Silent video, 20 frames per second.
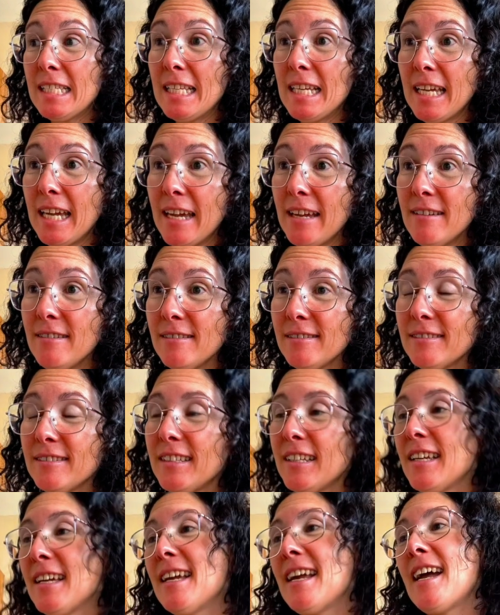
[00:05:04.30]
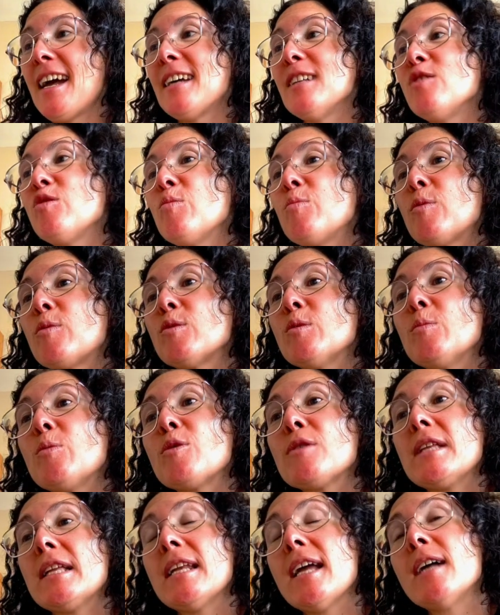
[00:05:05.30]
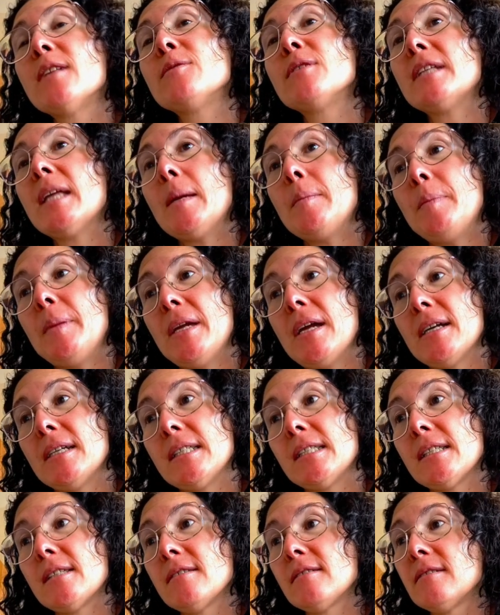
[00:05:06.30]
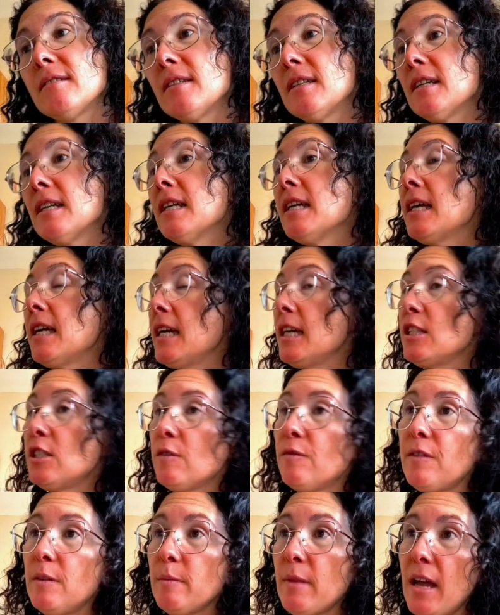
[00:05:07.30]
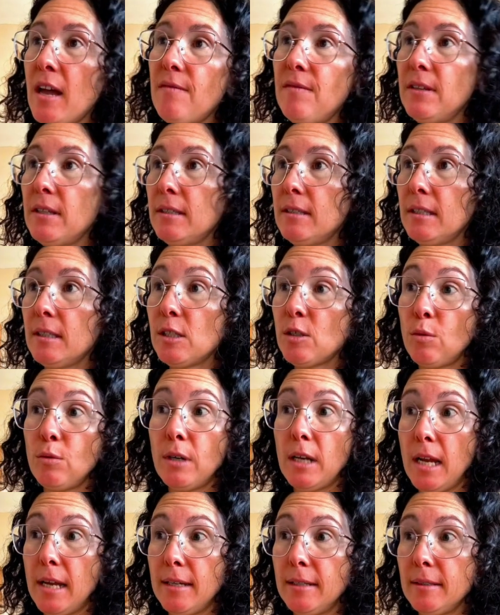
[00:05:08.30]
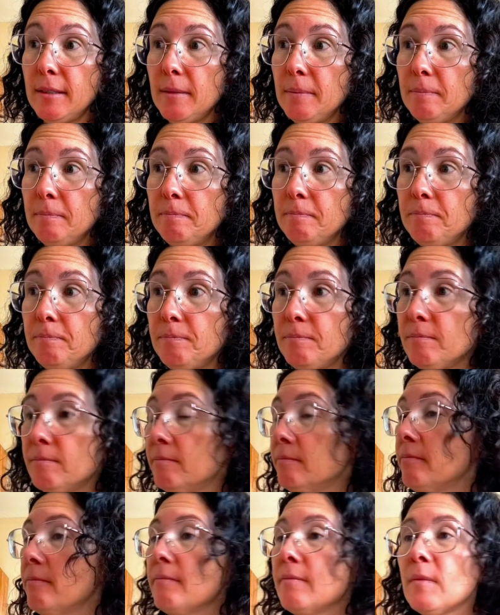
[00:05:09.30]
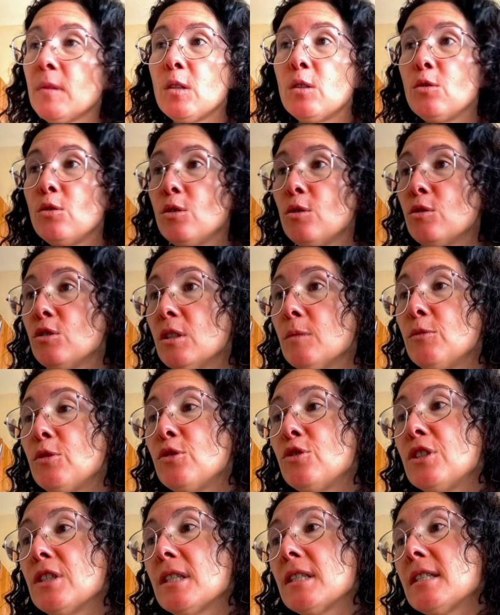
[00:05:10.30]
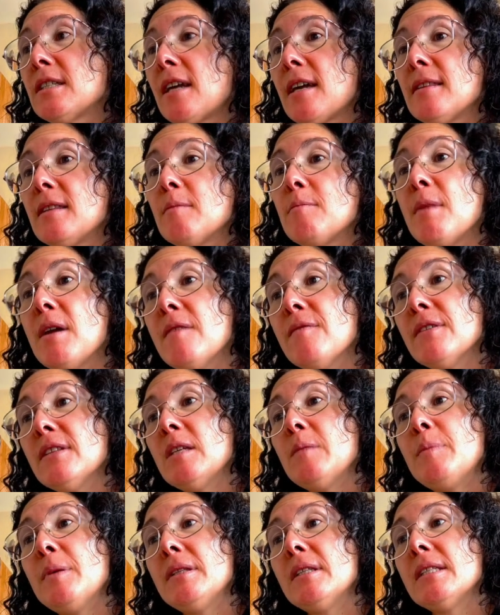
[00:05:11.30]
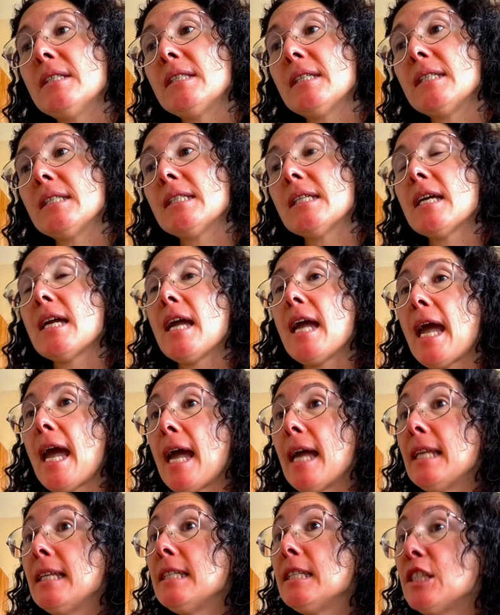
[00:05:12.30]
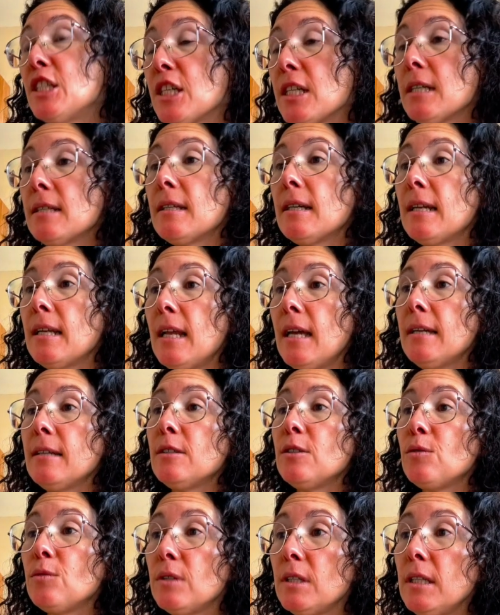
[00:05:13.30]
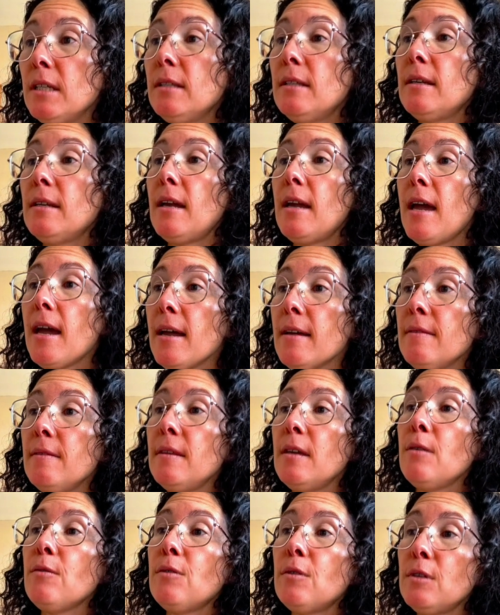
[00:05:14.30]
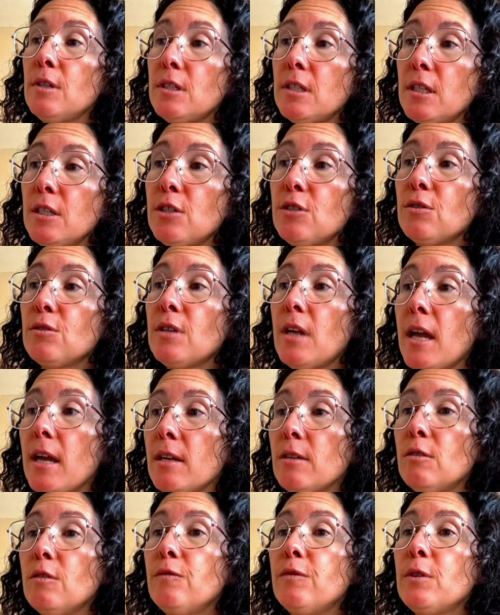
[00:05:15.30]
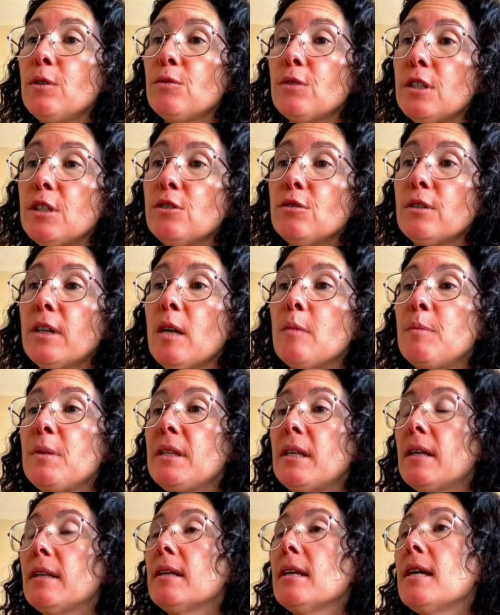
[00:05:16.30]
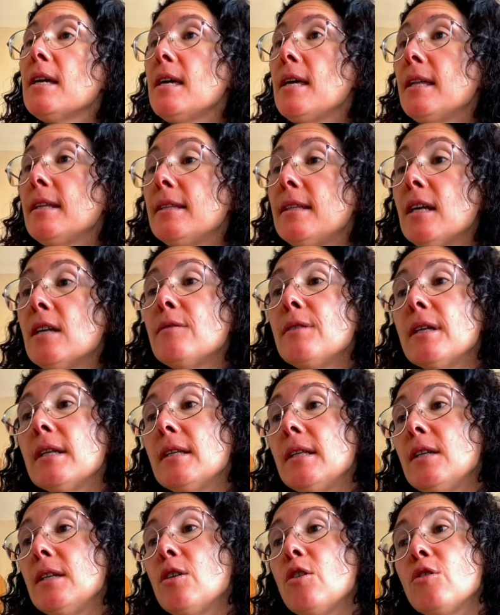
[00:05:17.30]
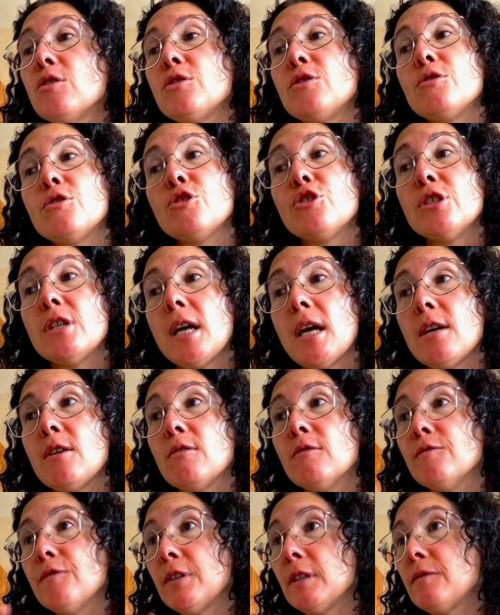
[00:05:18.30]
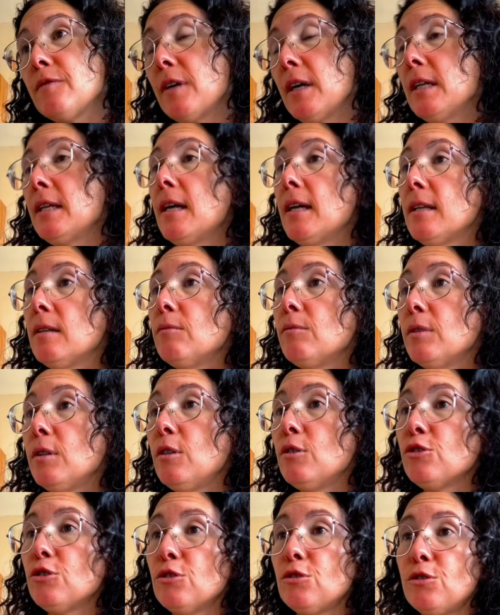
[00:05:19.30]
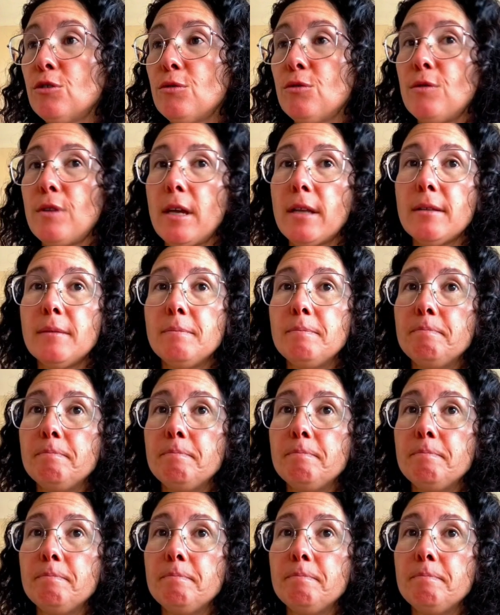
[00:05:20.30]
SDK and supports more than 100 APIs, each of them having its own client. To use them, you just add the Maven dependencies and inject the client you need, and the authorization and configuration can be done directly on your OCI config file, and I will also show you that.